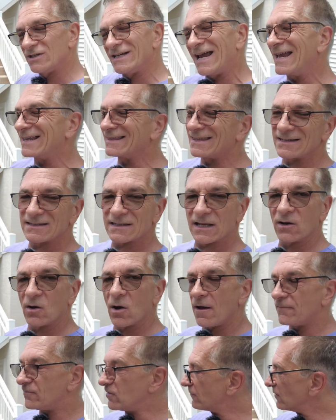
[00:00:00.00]
yank this thing
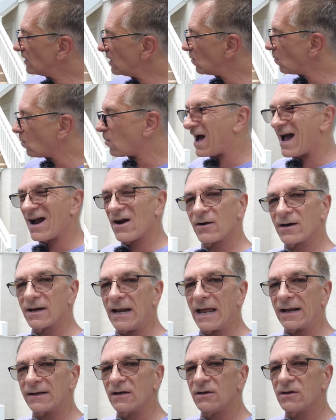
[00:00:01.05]
off. You've got a wire
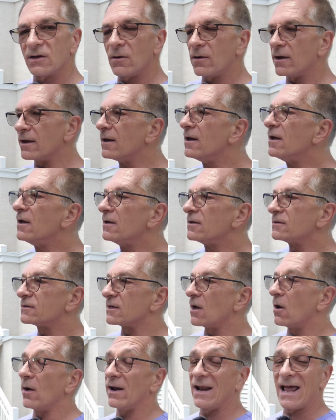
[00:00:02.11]
connected to it.
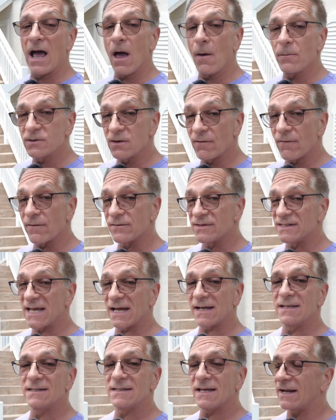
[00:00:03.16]
So it helps you have a
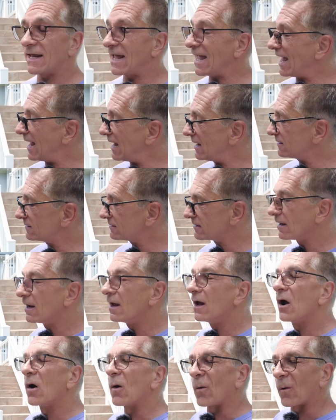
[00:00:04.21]
second set of hands.
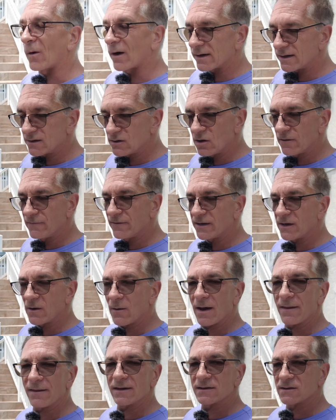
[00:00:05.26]
We're gonna do a video
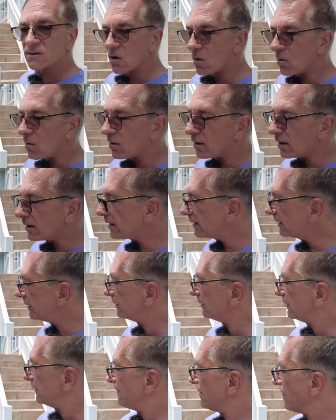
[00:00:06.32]
on this, don't worry.
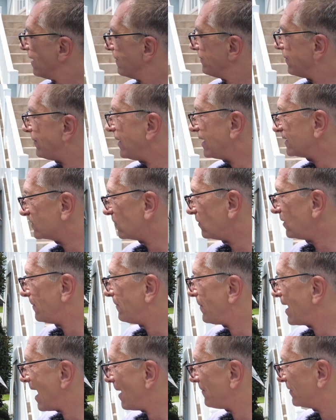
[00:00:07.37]
But basically when you
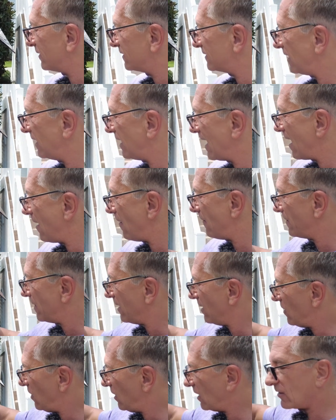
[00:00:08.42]
pop this thing out,
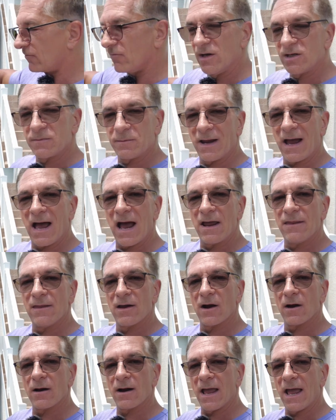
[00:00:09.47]
you gotta reach behind
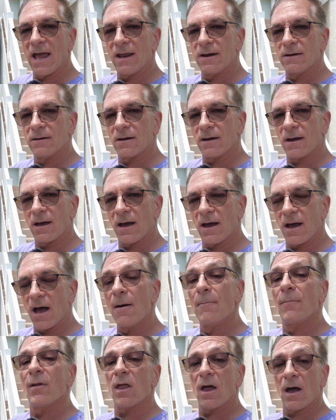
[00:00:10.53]
there and
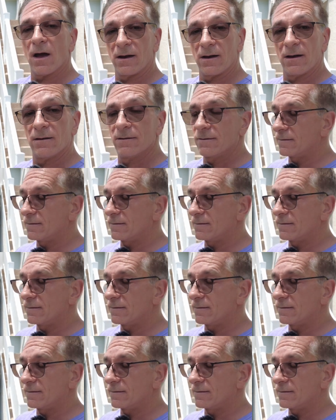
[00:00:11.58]
unplug